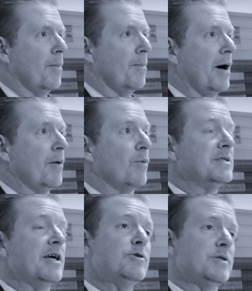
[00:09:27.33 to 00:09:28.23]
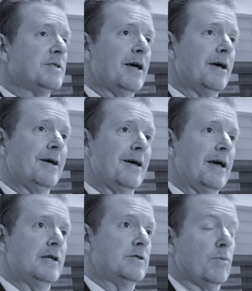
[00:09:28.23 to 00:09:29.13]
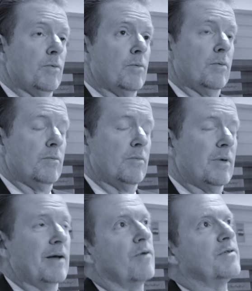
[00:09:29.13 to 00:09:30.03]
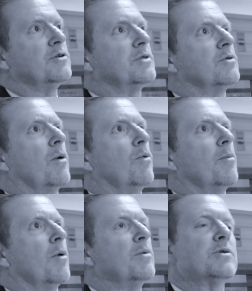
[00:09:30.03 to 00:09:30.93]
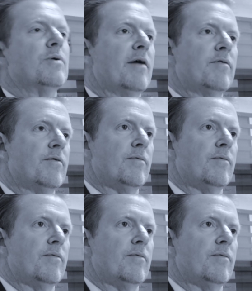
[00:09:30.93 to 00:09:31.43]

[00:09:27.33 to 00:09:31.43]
But what's interesting is, I don't know if there's the right word, but we still don't have